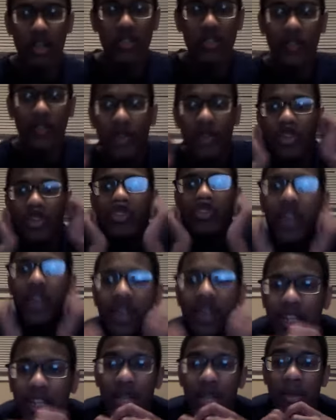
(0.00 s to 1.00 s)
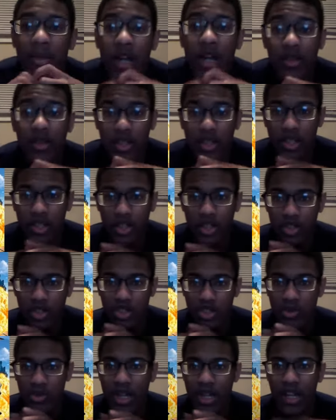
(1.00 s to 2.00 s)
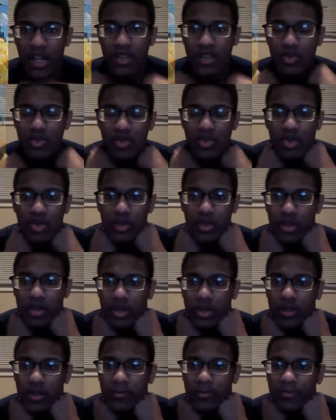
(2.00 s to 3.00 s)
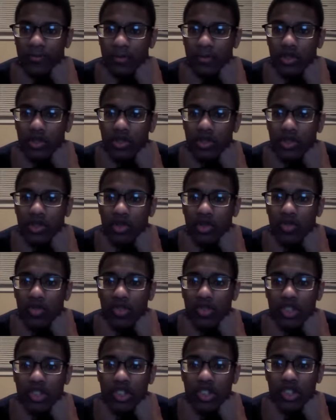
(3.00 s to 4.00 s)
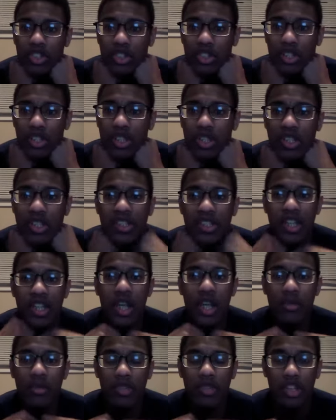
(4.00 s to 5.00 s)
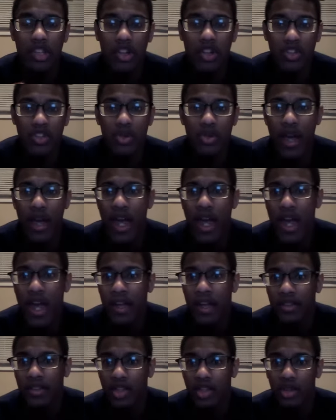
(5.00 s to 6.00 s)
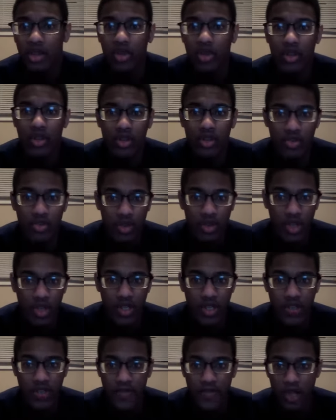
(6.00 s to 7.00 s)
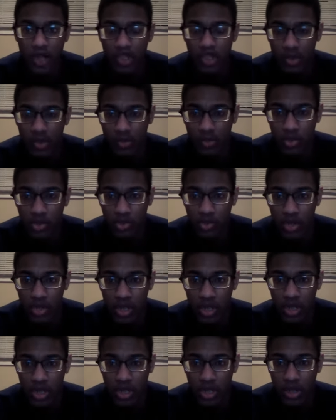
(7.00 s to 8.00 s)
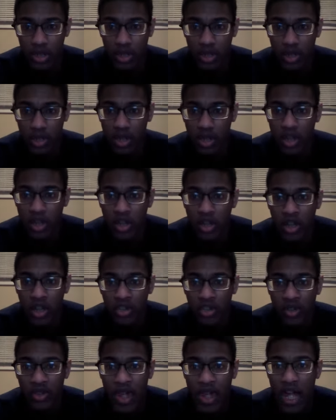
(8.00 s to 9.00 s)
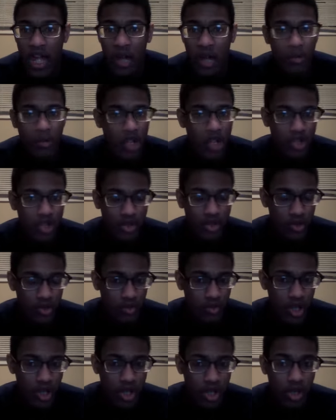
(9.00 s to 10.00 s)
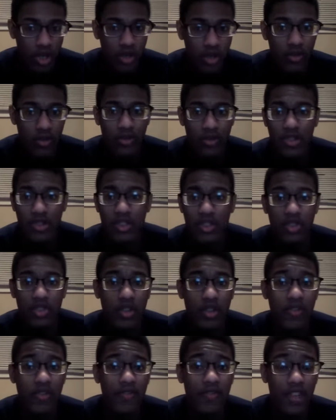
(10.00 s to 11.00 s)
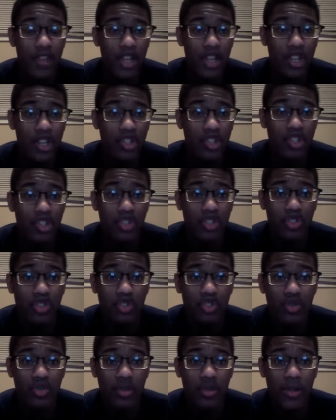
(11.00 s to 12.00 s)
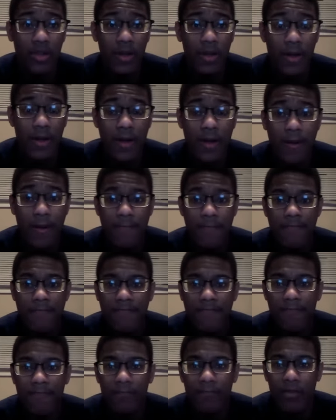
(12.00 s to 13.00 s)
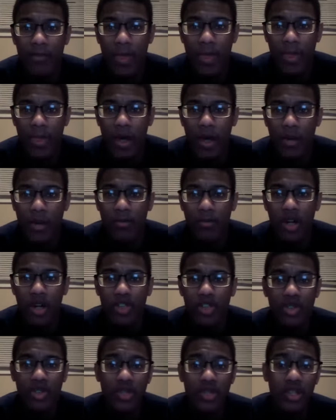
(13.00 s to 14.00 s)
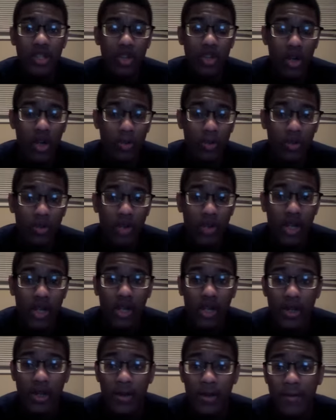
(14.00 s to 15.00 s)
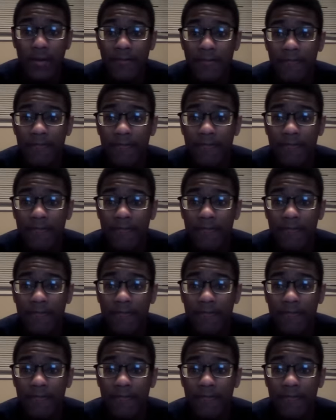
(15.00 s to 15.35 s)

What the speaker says: The first Shrek came out in the year 2001, which is the same year you had The Lord of the Rings, Fellowship of the Ring, you had Monsters Ball, Swordfish, Monsters Incorporated,